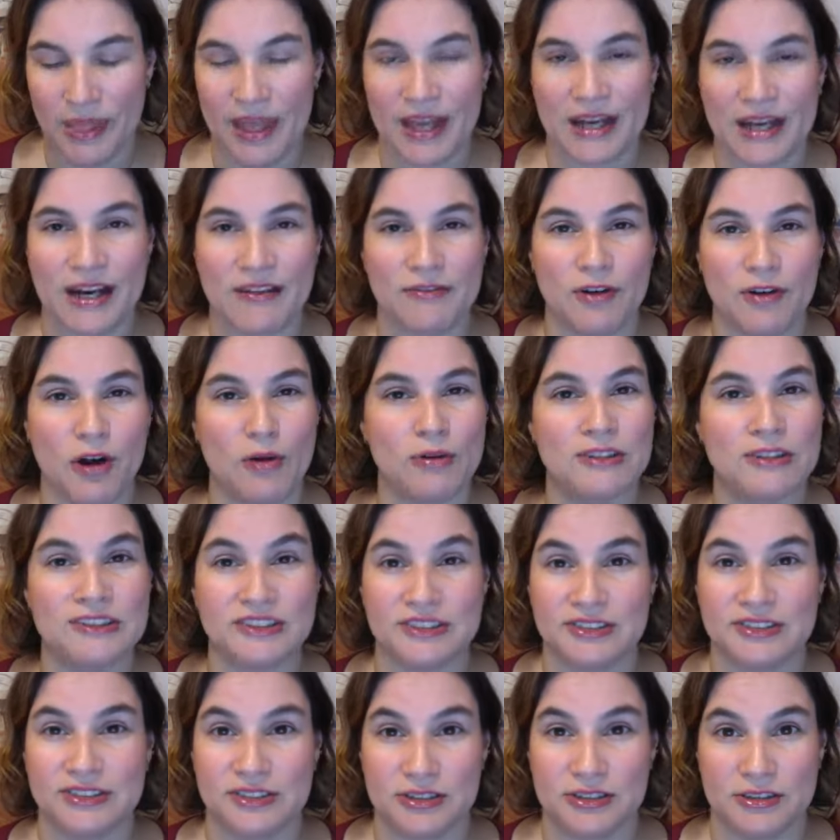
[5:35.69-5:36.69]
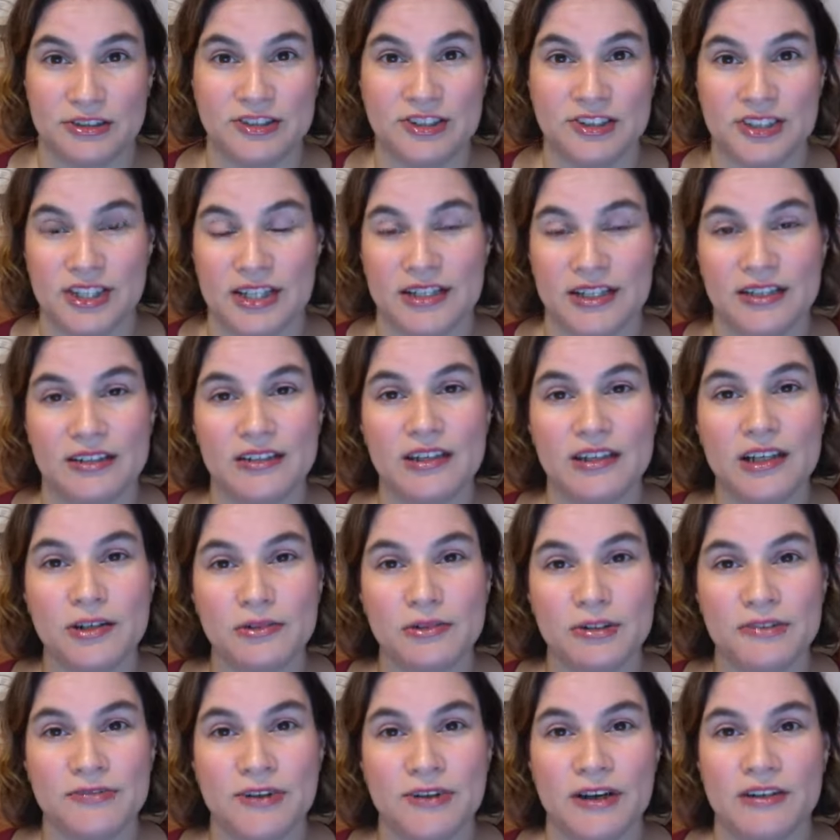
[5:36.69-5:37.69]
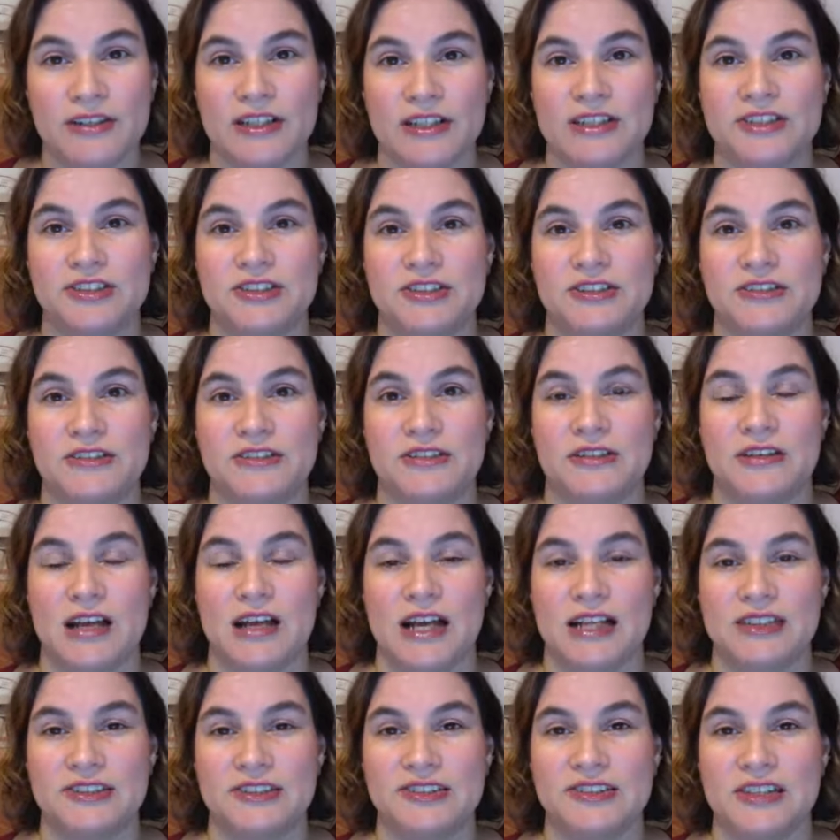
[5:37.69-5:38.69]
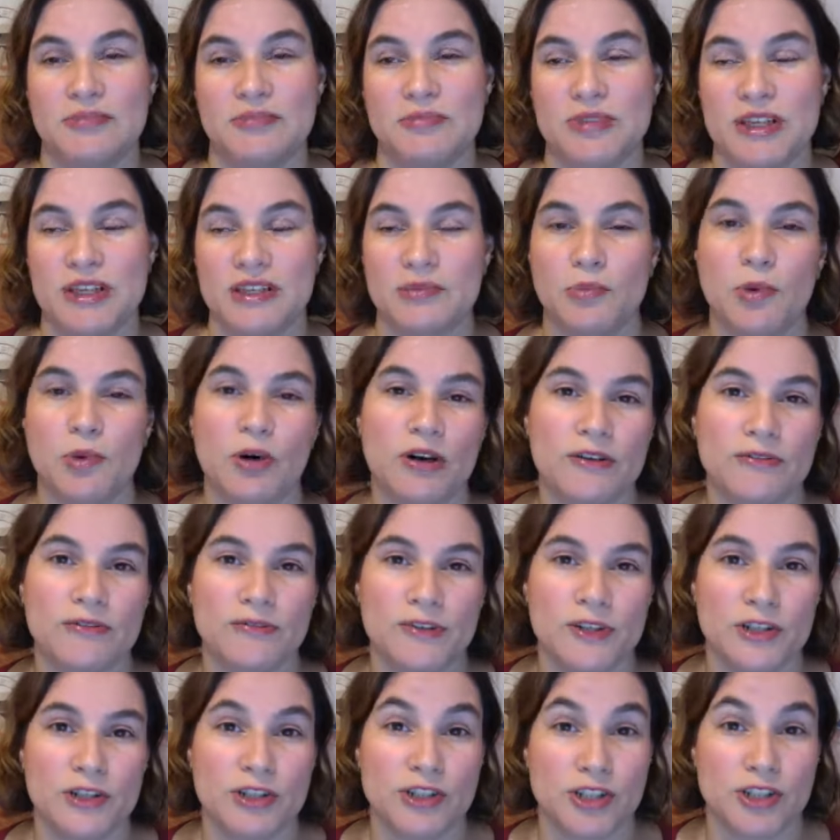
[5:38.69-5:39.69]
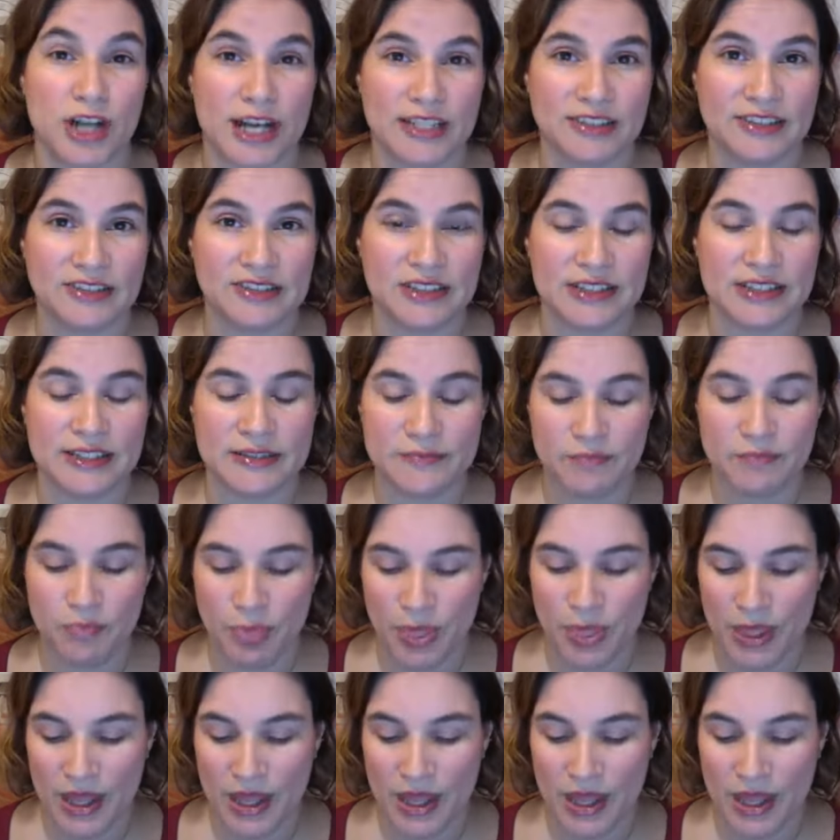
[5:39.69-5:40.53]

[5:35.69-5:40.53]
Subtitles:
And I've always associated liquid foundation as something more for dry skin.